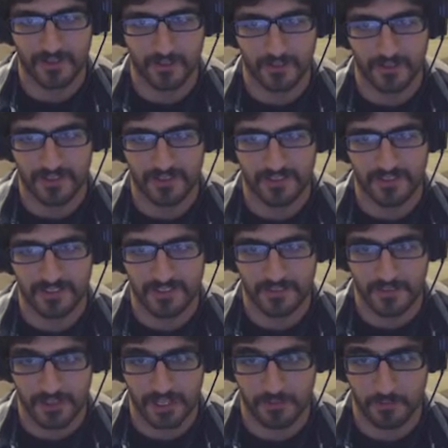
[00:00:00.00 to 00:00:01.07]
what
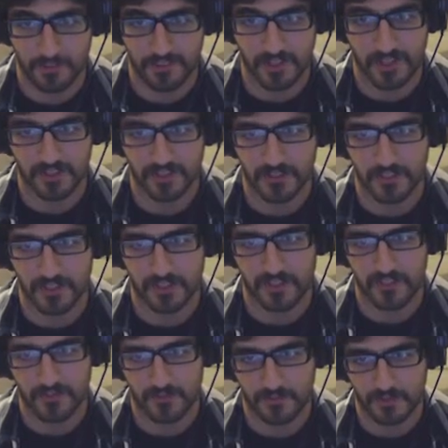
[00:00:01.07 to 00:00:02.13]
has been taught to
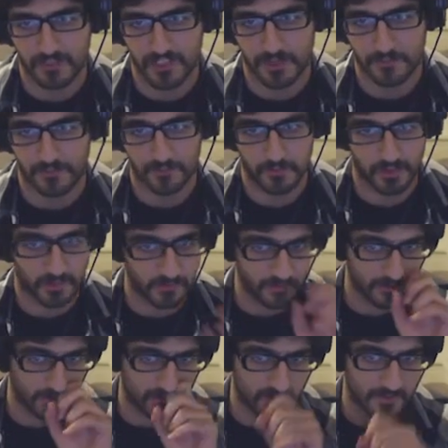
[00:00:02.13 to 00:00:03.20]
me, which happened to be
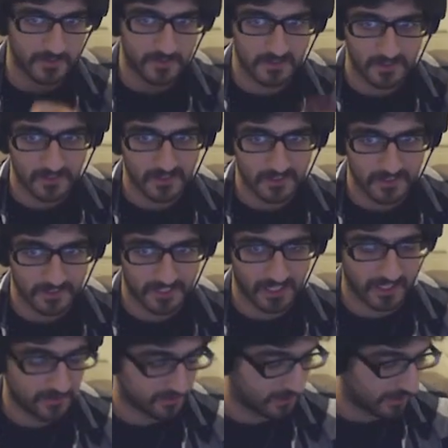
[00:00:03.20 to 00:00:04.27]
the
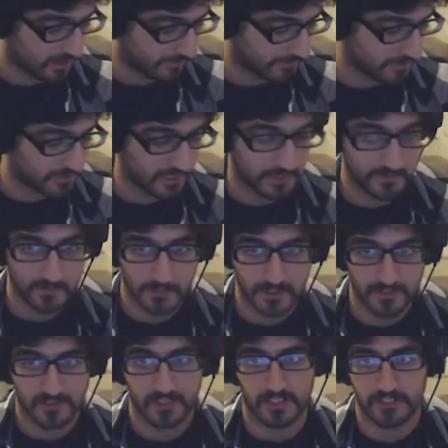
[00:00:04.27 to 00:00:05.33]
case a lot of the times
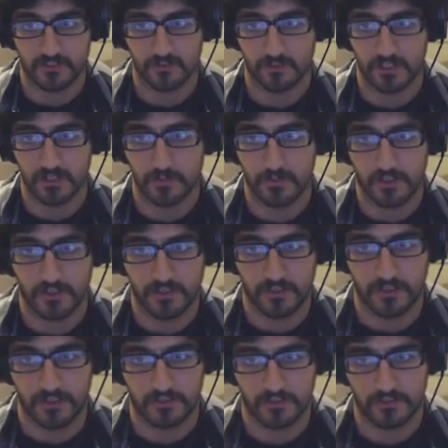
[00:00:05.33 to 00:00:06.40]
because I like to read up on
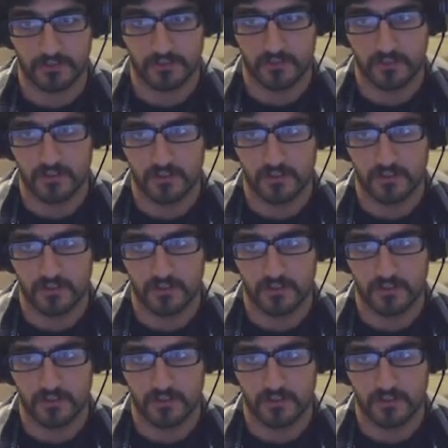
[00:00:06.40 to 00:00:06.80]
things.